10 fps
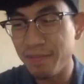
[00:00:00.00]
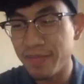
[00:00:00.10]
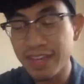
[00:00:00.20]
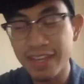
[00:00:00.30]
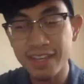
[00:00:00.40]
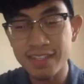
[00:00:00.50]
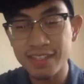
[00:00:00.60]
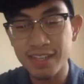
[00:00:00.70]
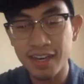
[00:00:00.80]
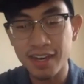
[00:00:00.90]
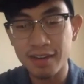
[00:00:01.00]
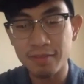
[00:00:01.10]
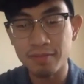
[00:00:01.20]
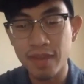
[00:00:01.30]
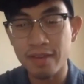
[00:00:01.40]
is
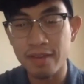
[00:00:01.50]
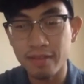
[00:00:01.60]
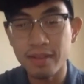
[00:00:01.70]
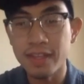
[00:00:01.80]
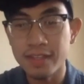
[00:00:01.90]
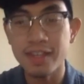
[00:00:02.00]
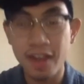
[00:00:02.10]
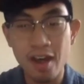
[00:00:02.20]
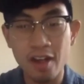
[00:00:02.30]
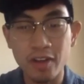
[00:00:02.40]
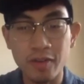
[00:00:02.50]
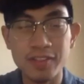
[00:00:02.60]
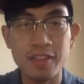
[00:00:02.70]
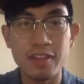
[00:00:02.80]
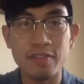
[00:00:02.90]
and I'll go
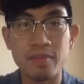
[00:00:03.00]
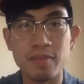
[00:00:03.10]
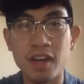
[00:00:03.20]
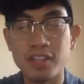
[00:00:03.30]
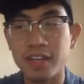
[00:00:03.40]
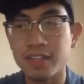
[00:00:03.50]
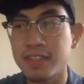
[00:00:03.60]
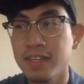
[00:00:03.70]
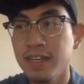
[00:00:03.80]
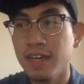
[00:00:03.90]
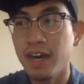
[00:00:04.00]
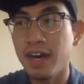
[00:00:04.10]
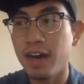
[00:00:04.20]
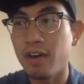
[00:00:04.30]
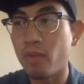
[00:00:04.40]
into the different projects.
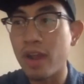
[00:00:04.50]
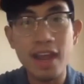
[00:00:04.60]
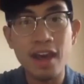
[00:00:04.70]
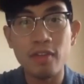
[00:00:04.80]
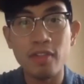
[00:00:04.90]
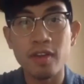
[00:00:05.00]
Right now